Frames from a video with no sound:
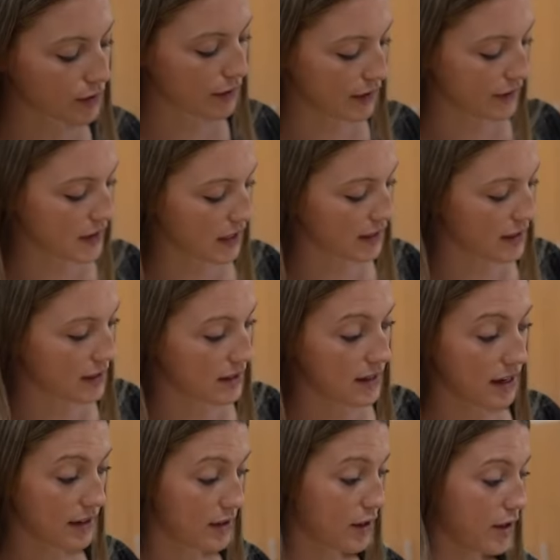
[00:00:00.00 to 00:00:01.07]
15
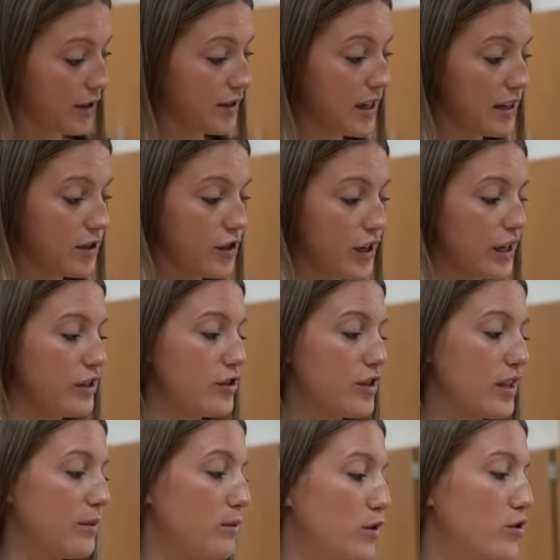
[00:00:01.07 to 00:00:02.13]
centers. I change
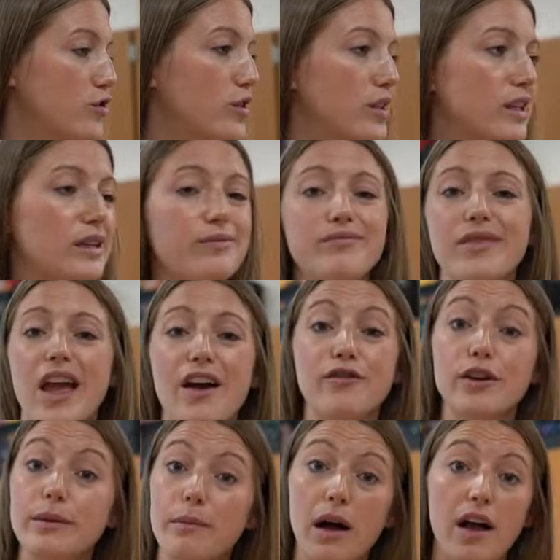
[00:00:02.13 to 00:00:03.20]
them usually
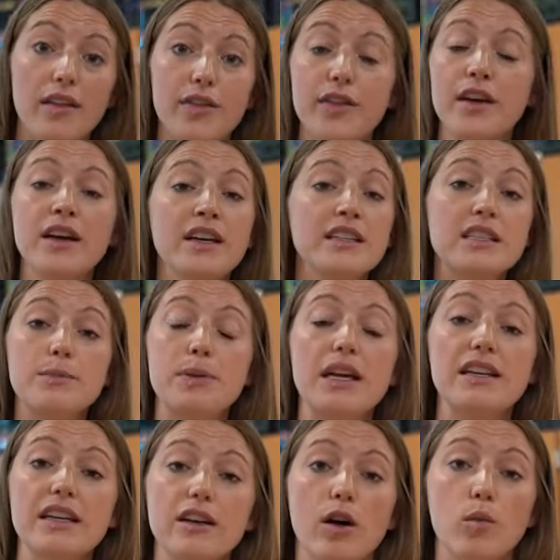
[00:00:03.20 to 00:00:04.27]
every month,
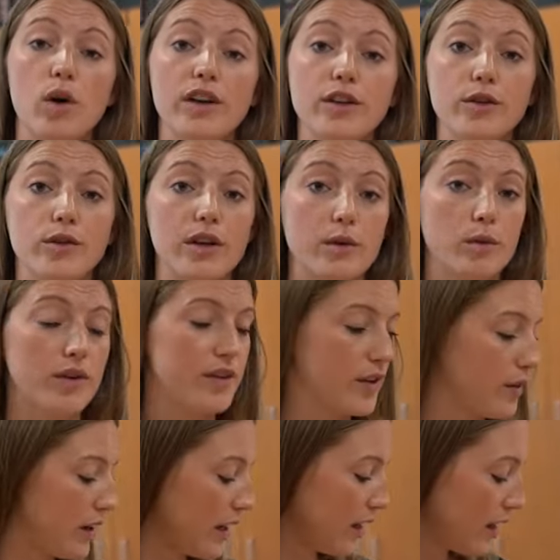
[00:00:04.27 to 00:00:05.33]
depending on what unit we're
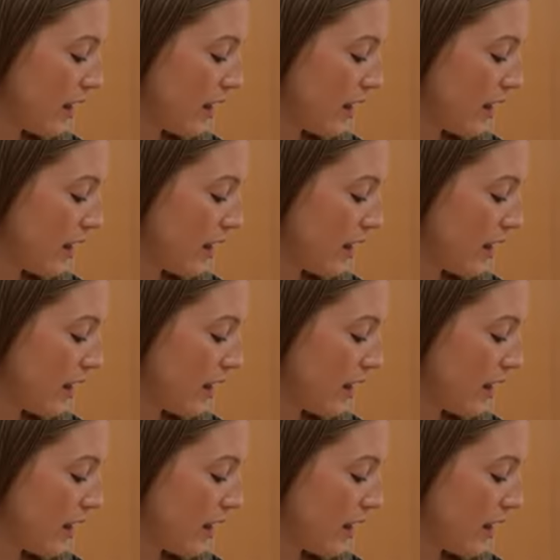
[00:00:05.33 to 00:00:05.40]
doing.